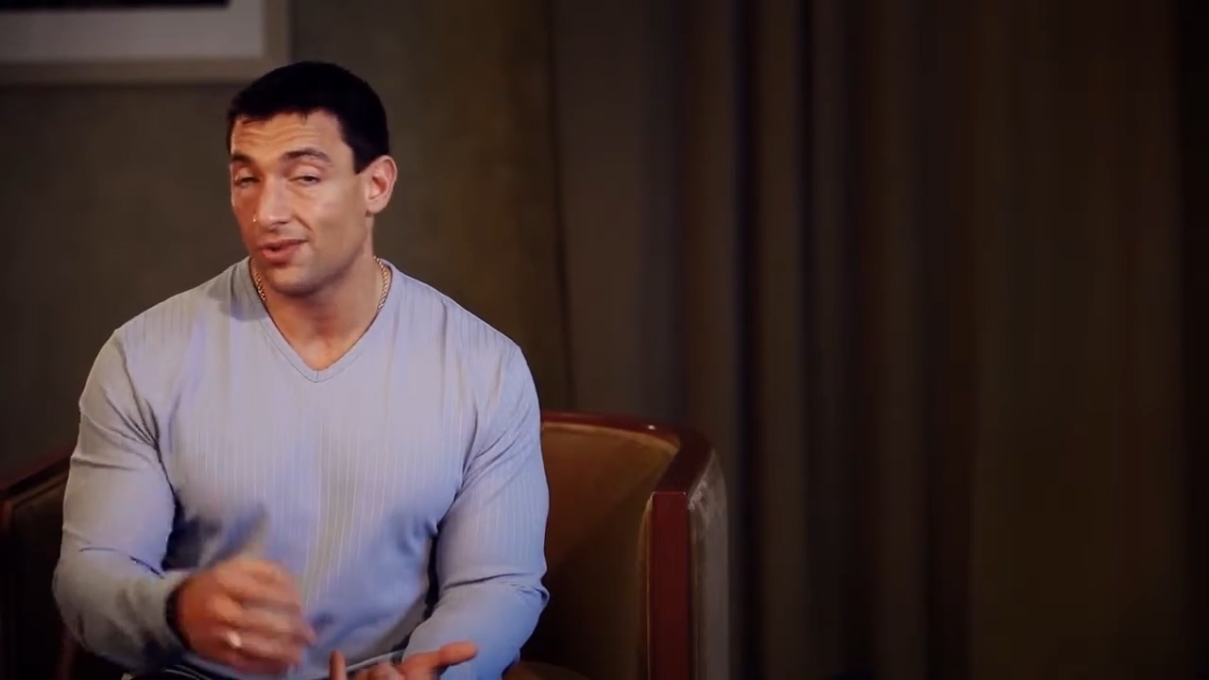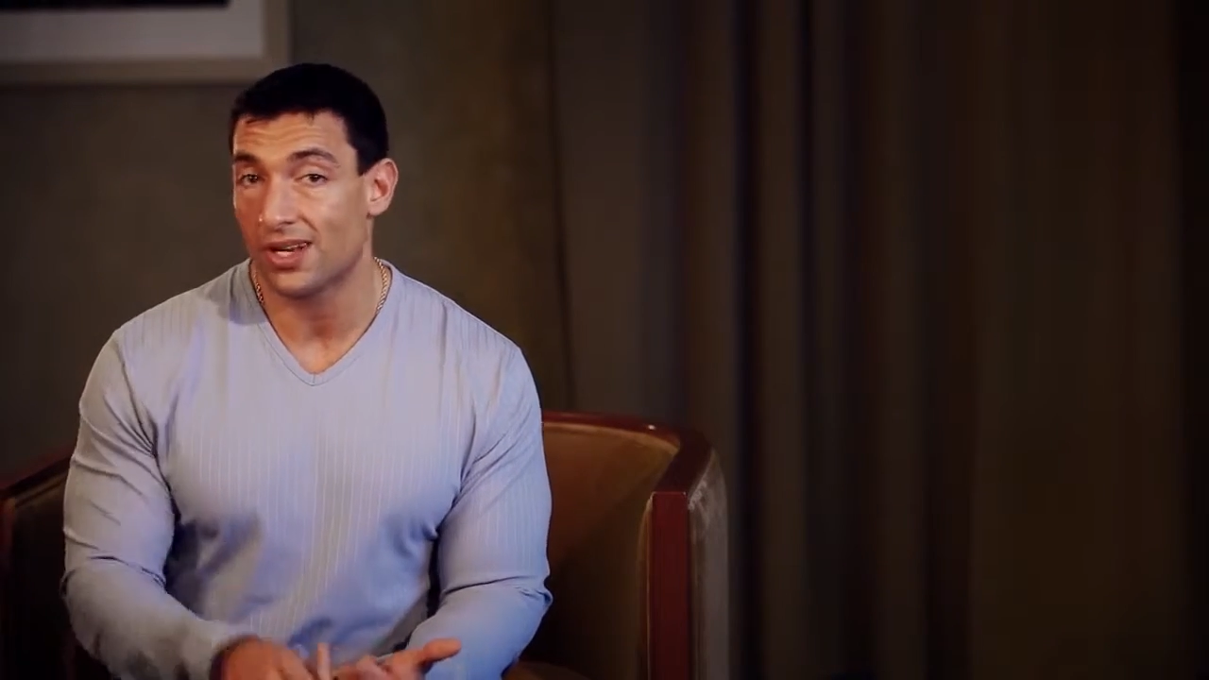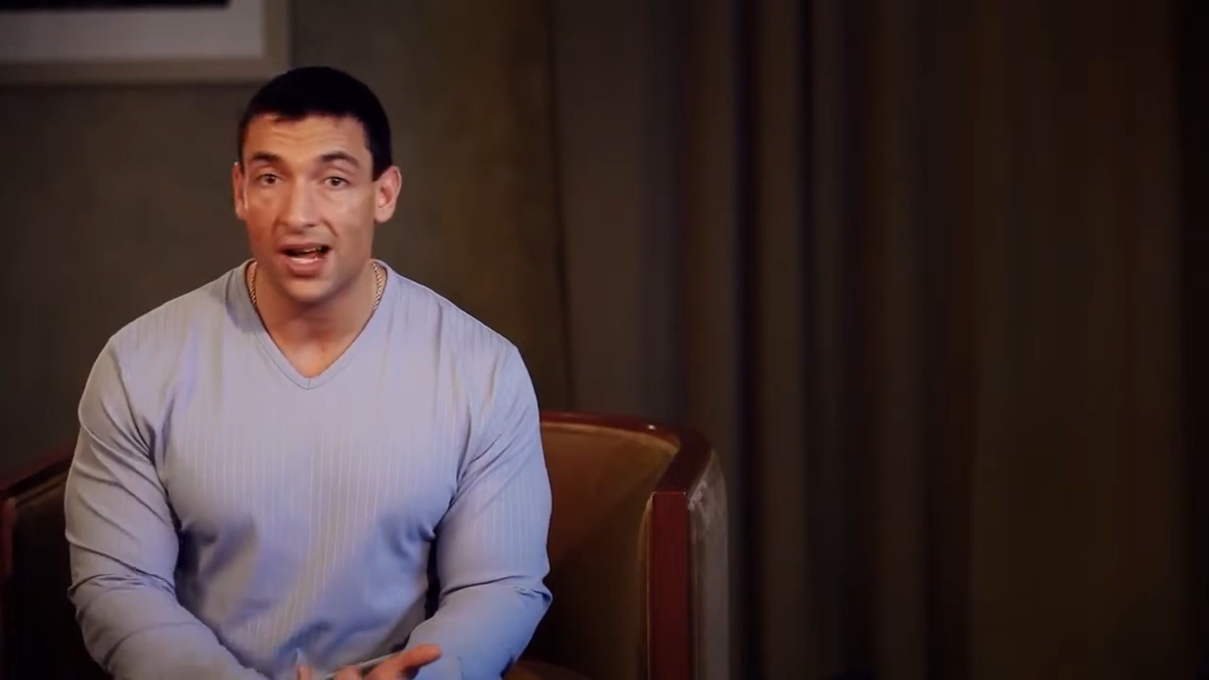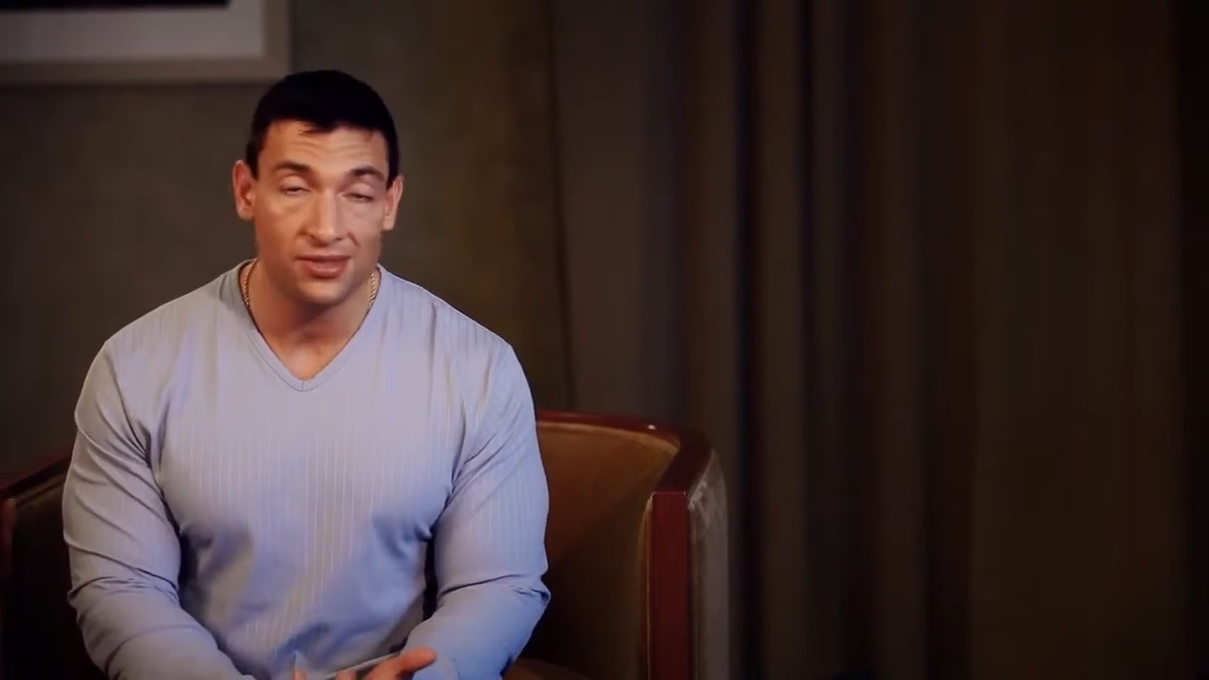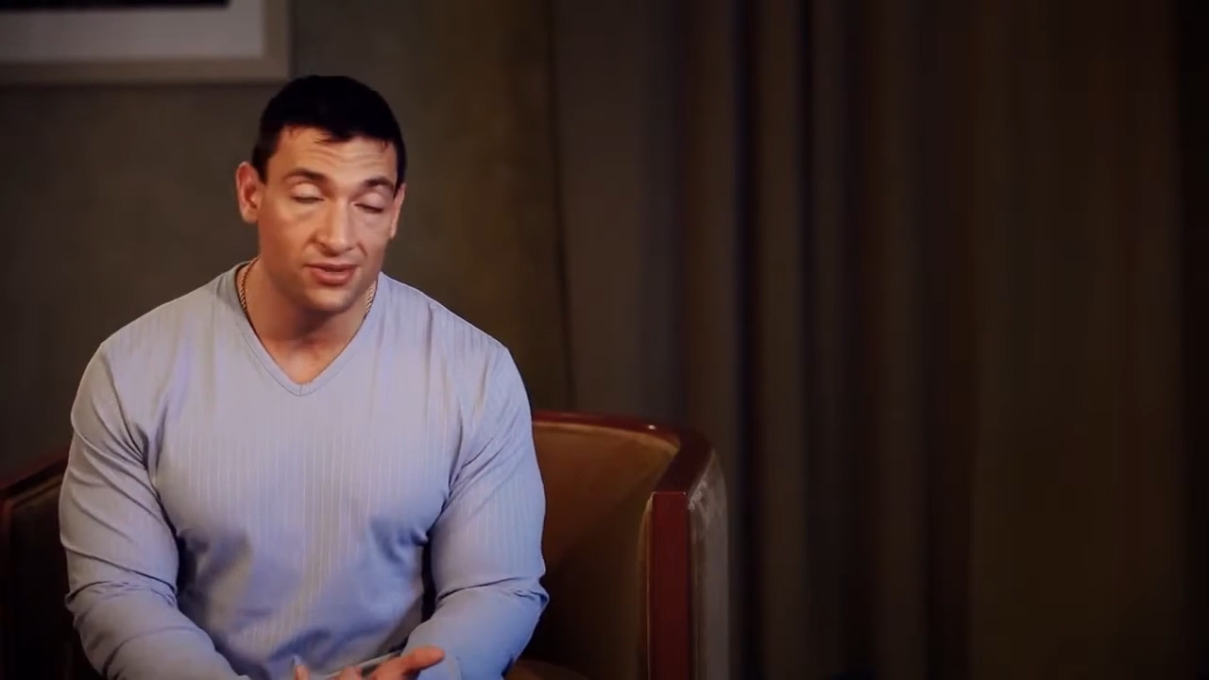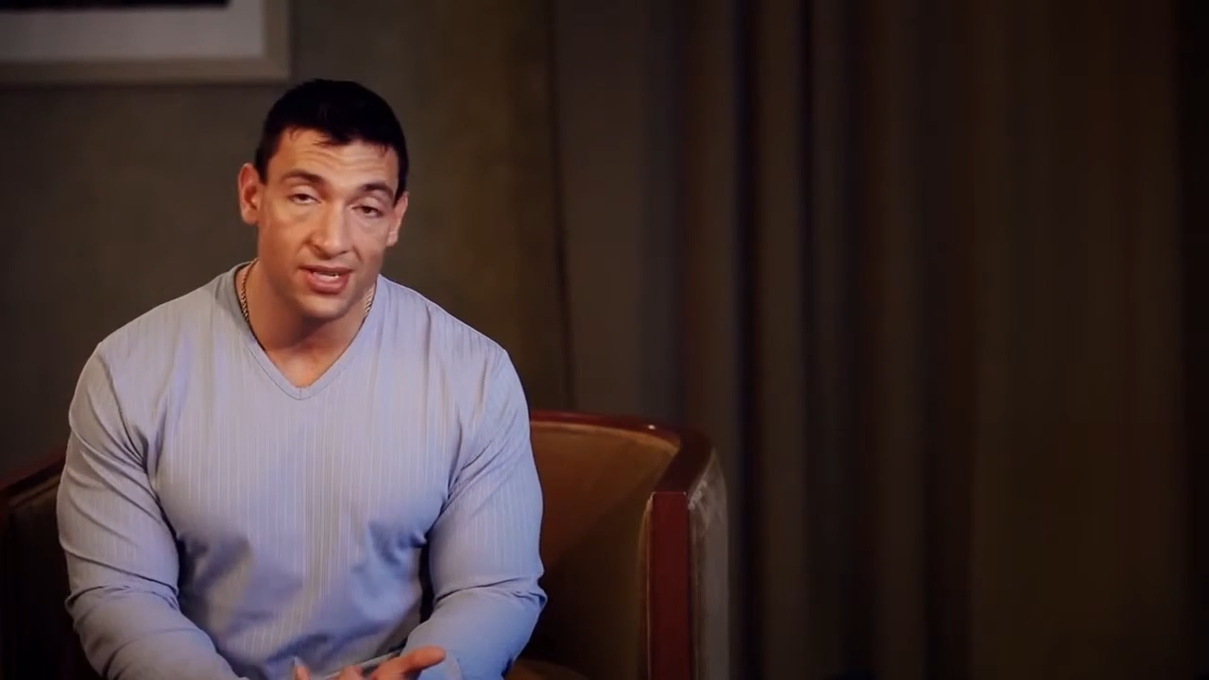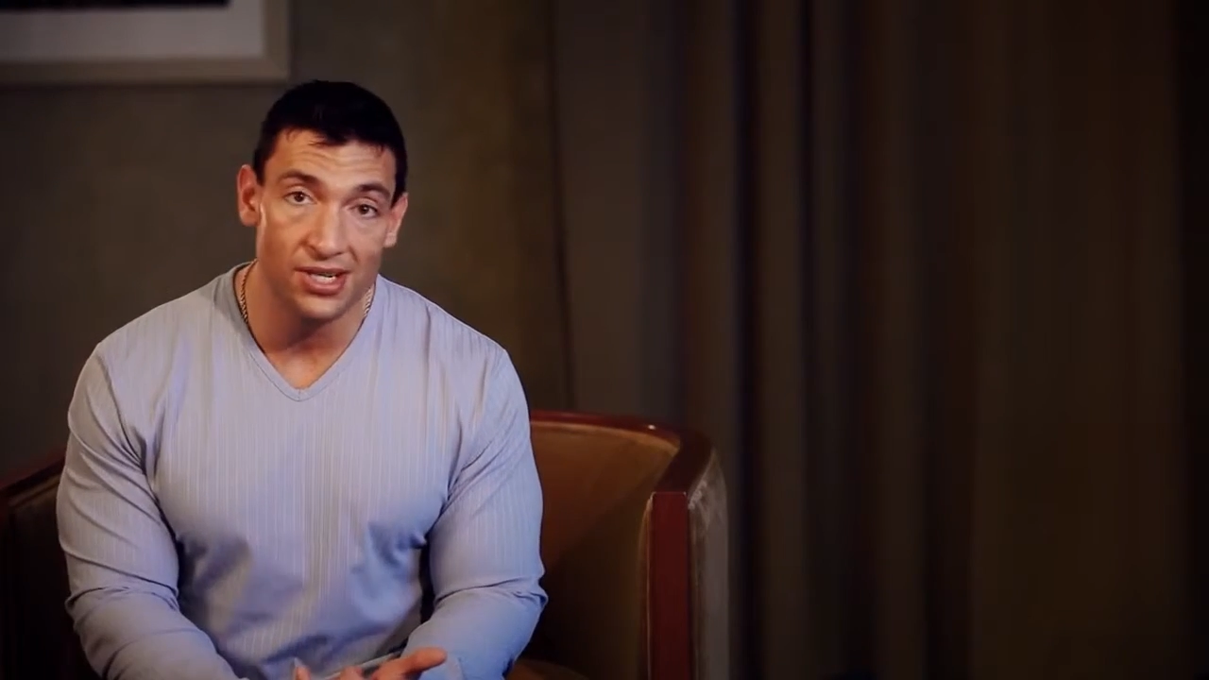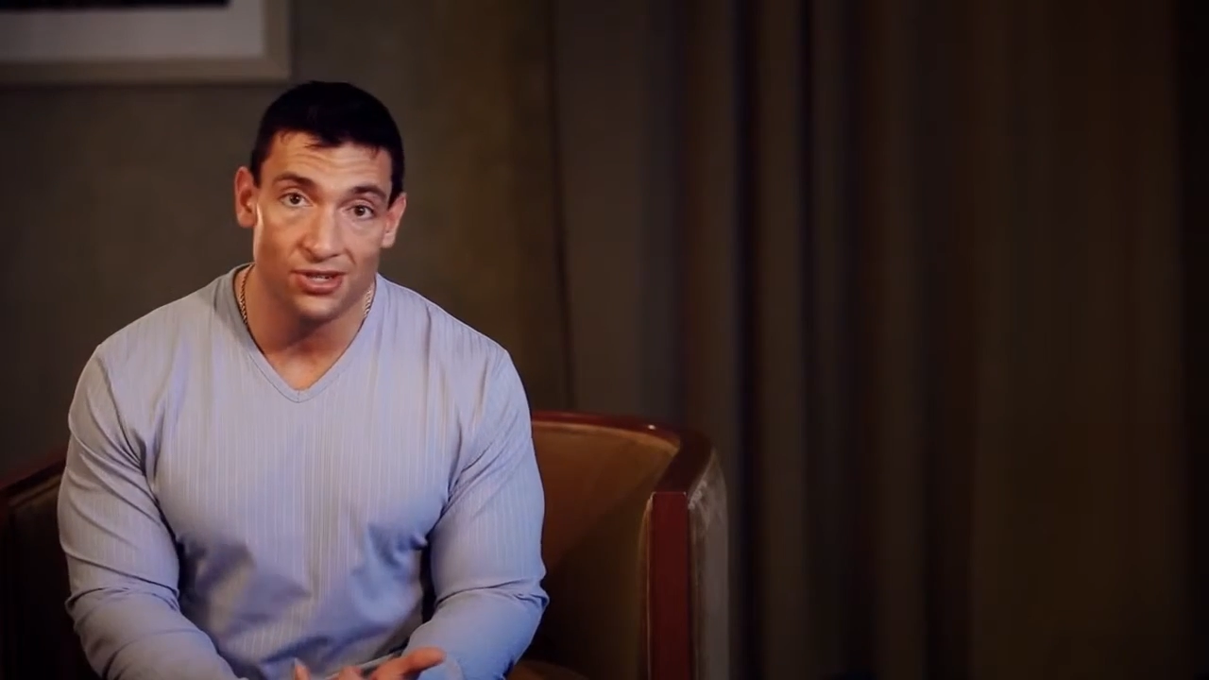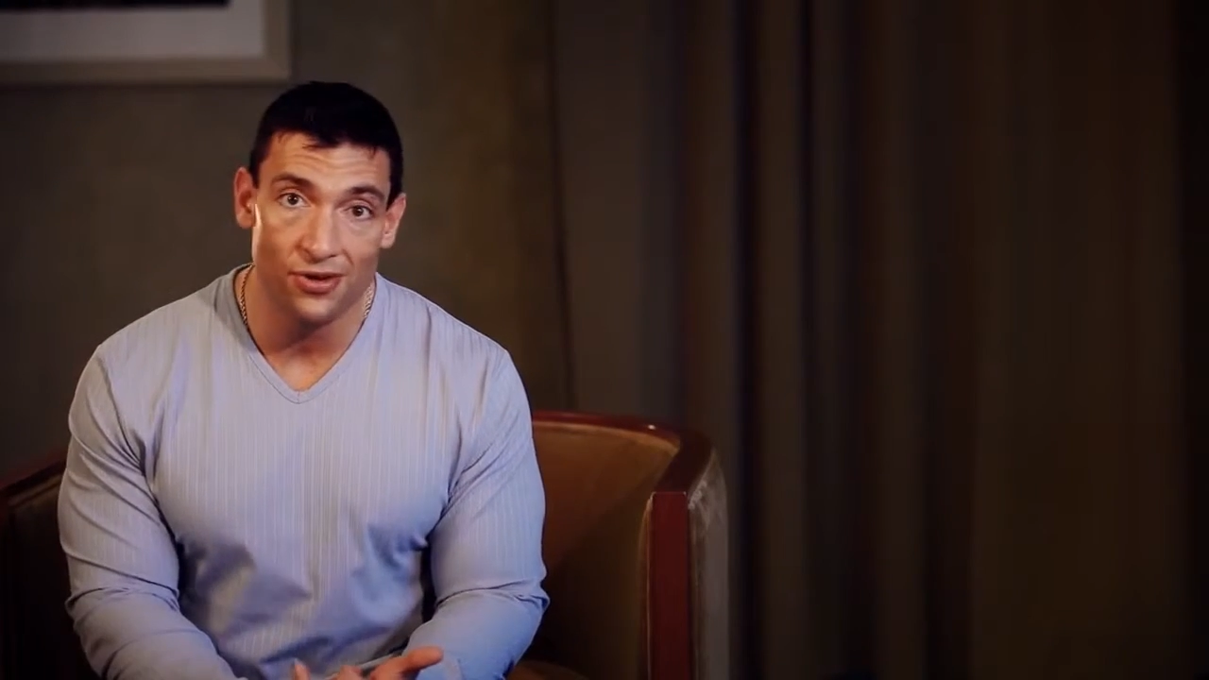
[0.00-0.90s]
a consultation